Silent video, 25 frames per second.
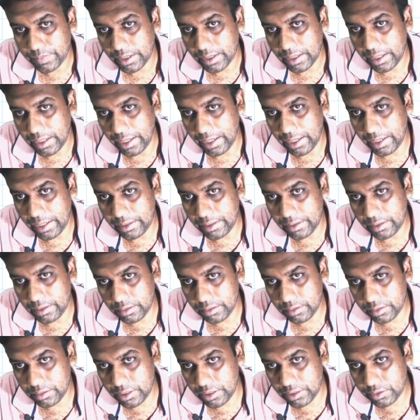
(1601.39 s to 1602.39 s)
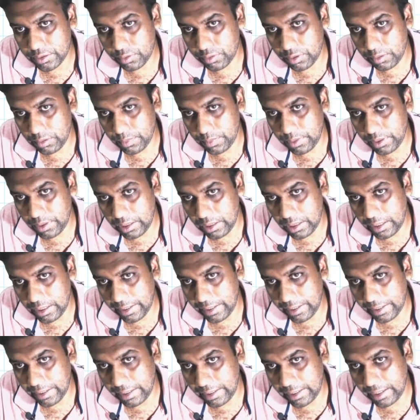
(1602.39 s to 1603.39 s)
and this will be
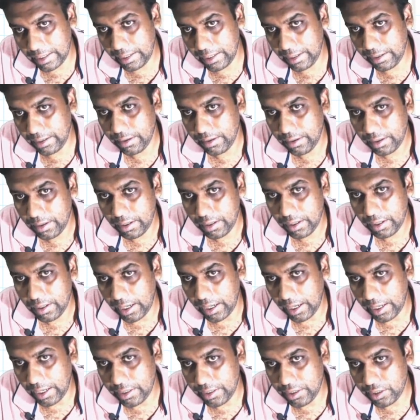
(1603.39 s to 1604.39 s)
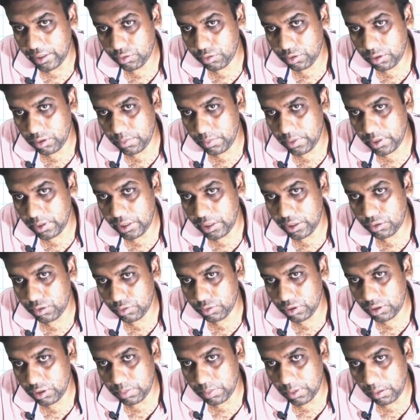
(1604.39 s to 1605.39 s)
ak, and it will be e to
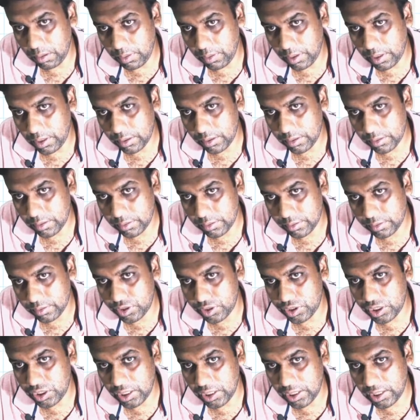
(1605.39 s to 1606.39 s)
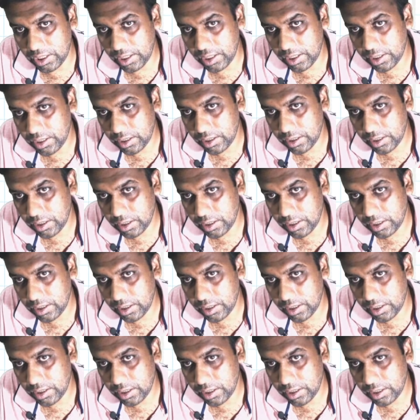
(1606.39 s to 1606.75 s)
the power j